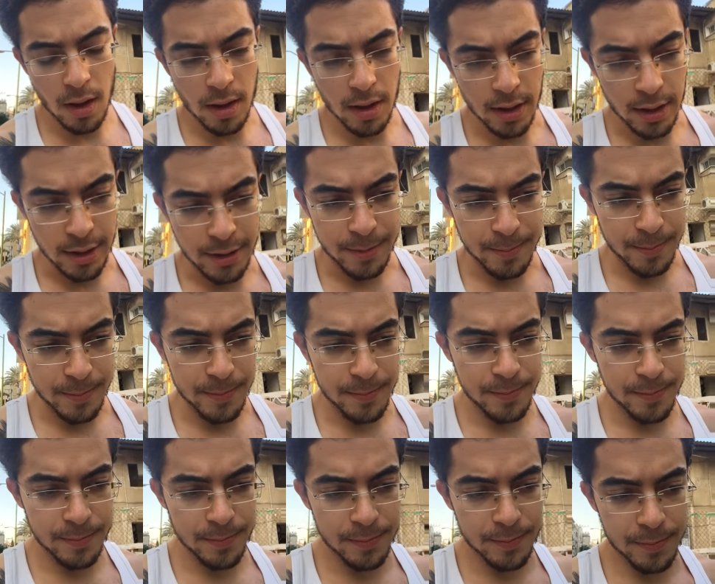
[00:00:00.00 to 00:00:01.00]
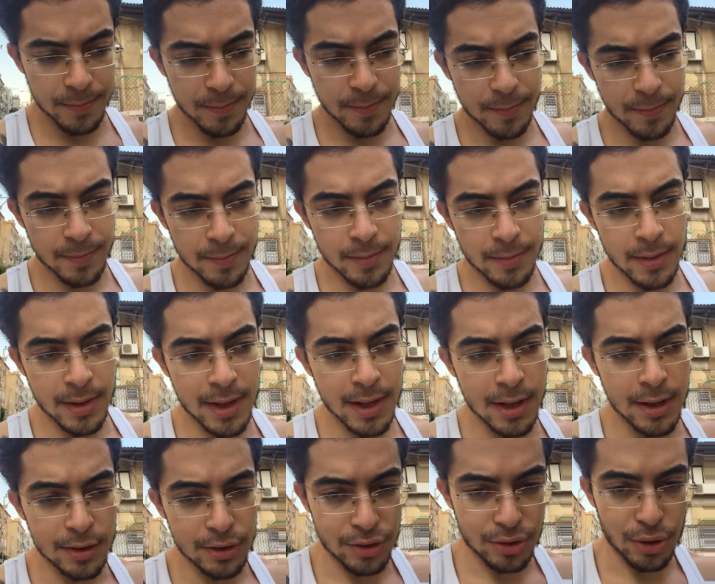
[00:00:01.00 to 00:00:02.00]
um,
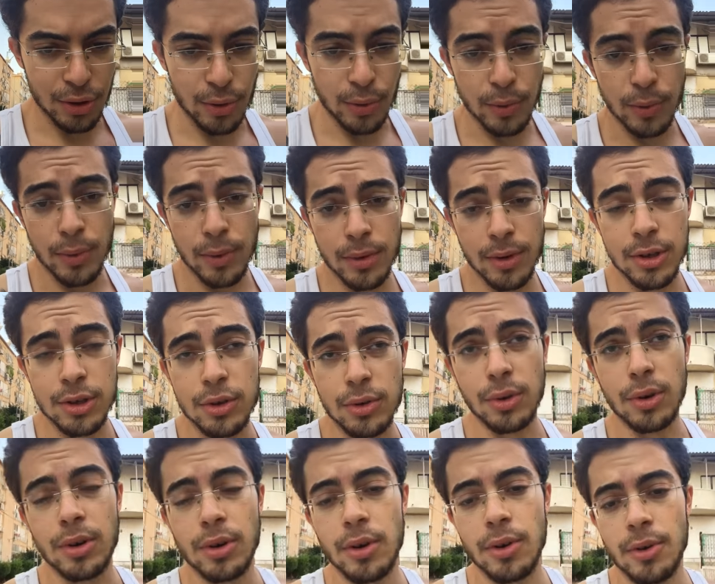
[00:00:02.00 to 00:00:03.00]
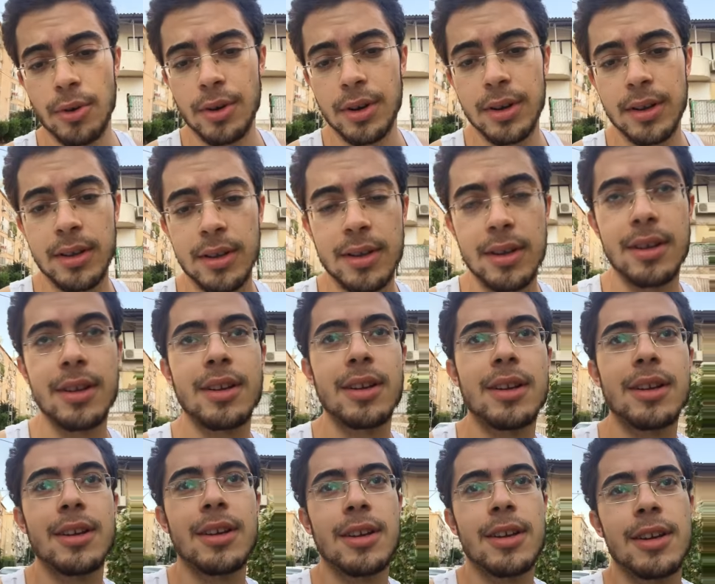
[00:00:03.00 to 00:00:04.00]
so you learn
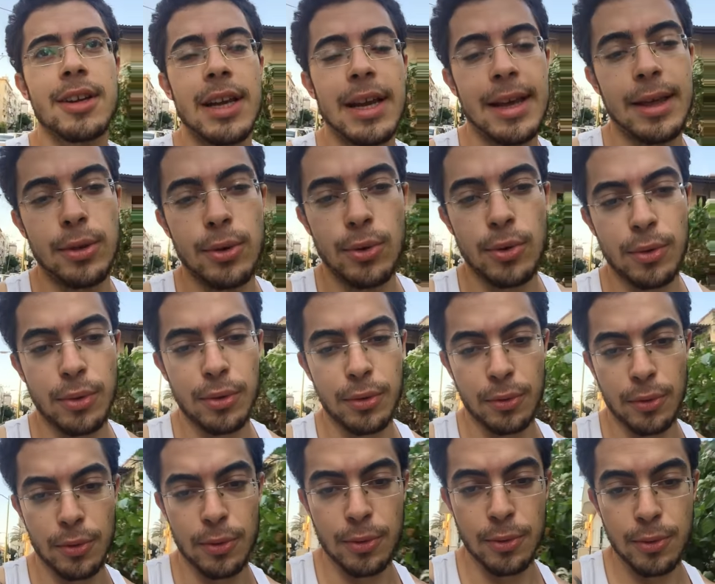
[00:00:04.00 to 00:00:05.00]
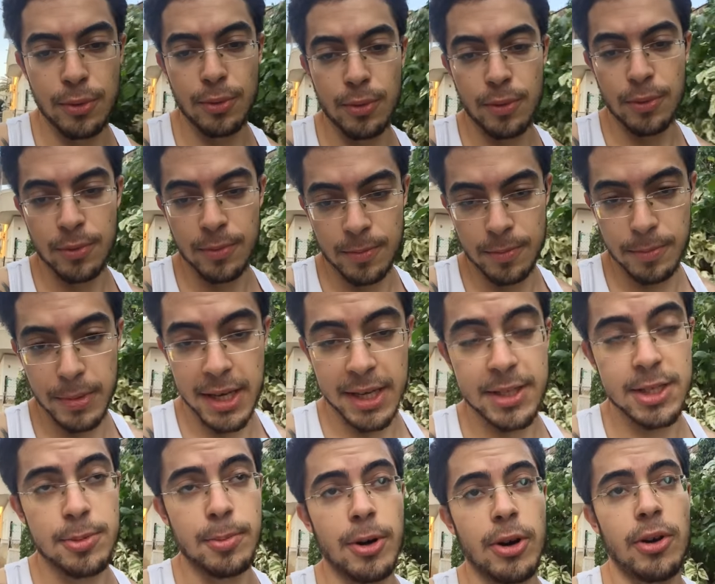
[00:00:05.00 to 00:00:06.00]
either through being
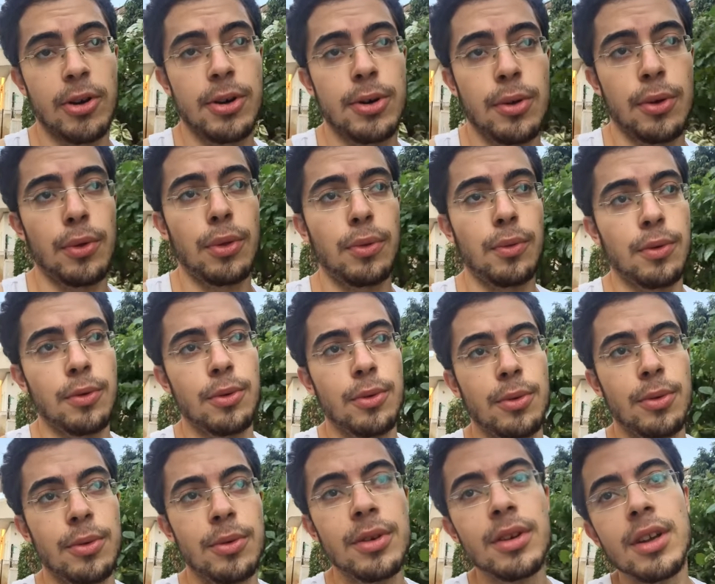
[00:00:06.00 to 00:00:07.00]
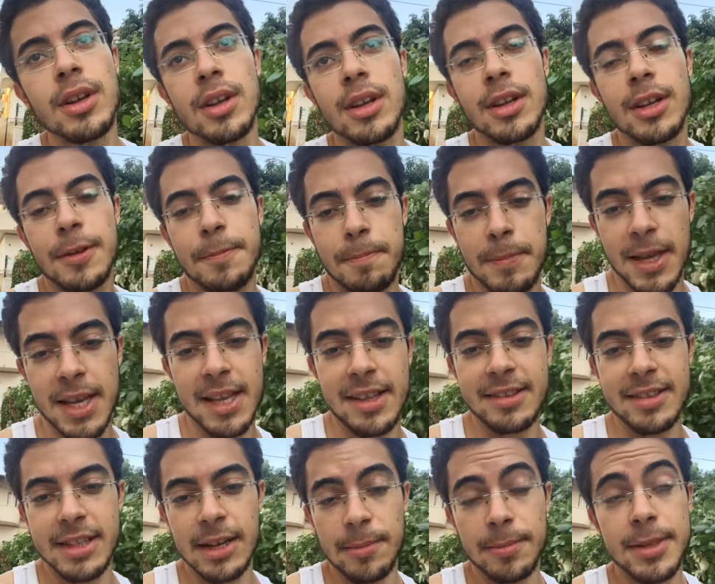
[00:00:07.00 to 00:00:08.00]
smart or through making
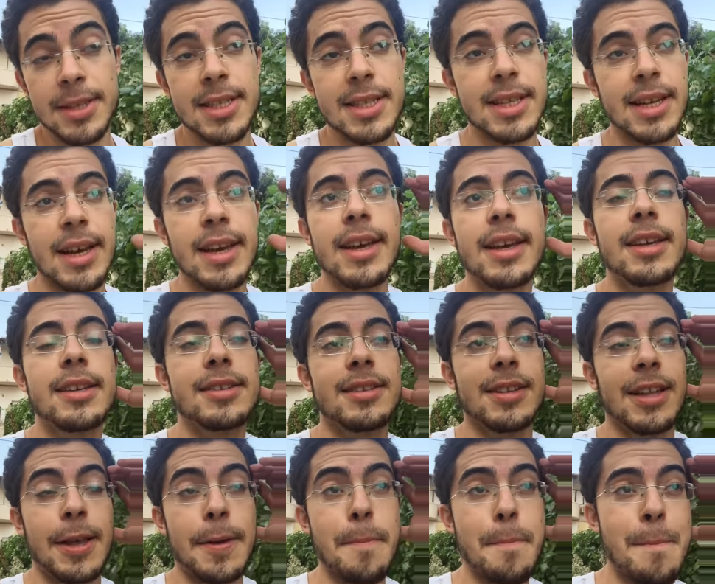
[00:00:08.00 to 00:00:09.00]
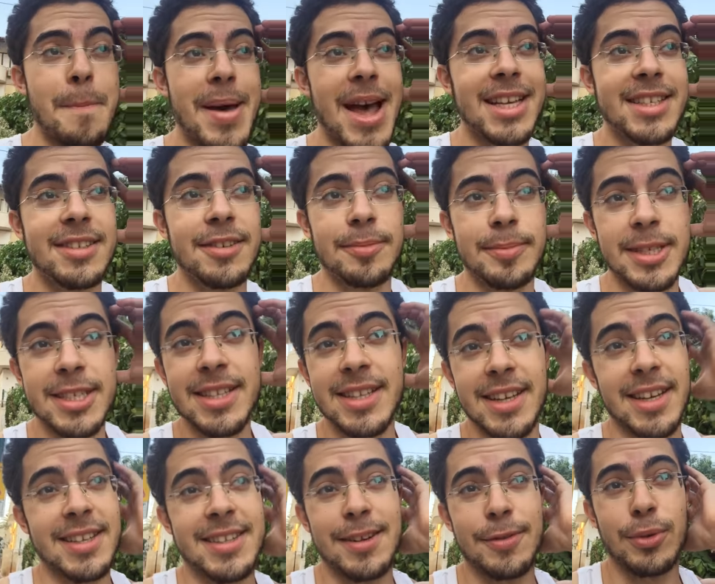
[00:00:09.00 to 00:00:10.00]
dumb mistakes, like massive
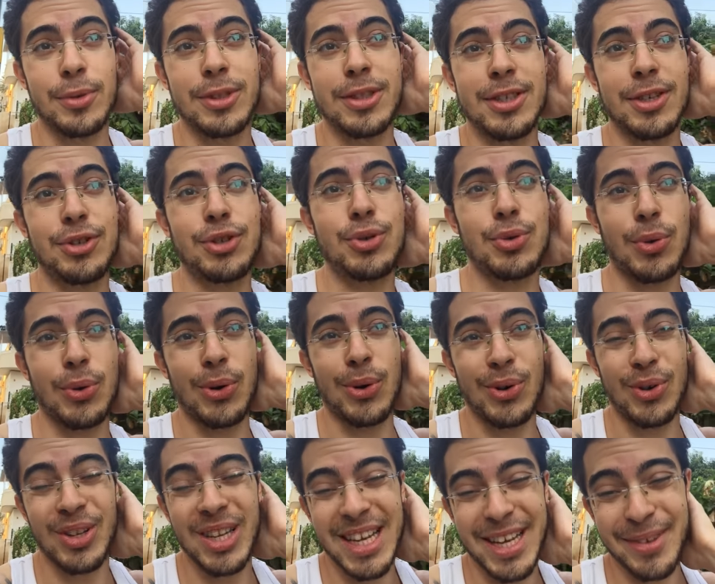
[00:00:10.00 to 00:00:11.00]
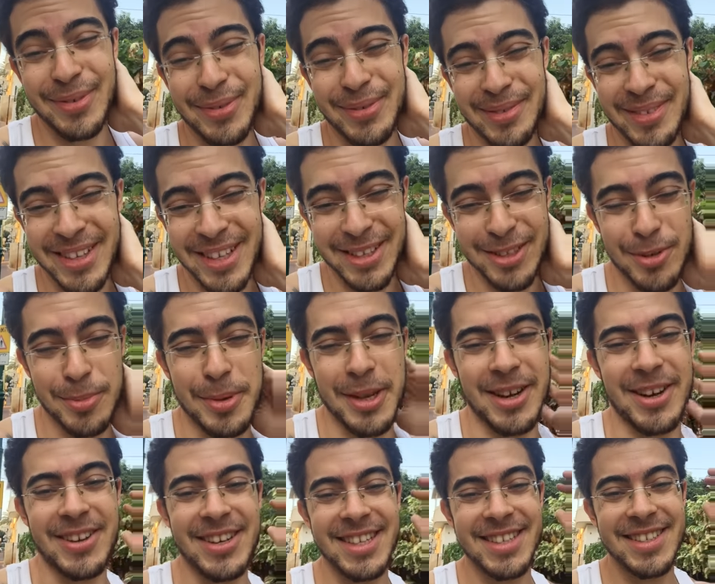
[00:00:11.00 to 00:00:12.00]
mistakes that will destroy your life. To be
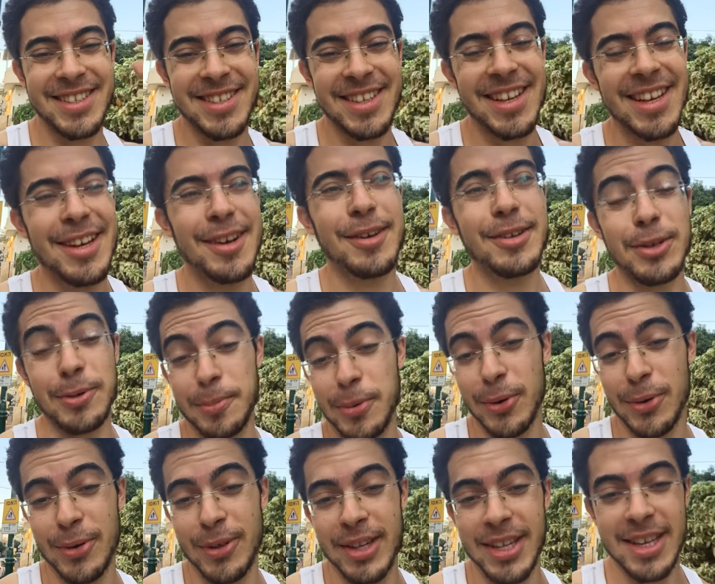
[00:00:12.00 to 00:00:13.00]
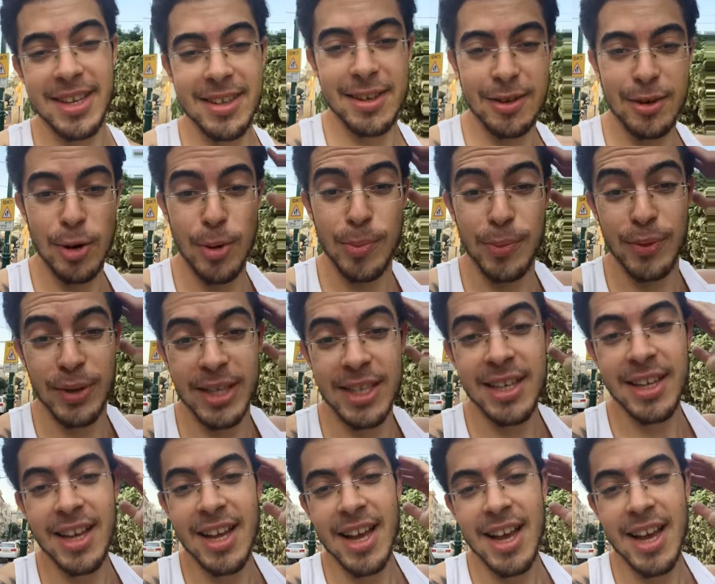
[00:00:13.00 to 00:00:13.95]
honest temporarily, hopefully,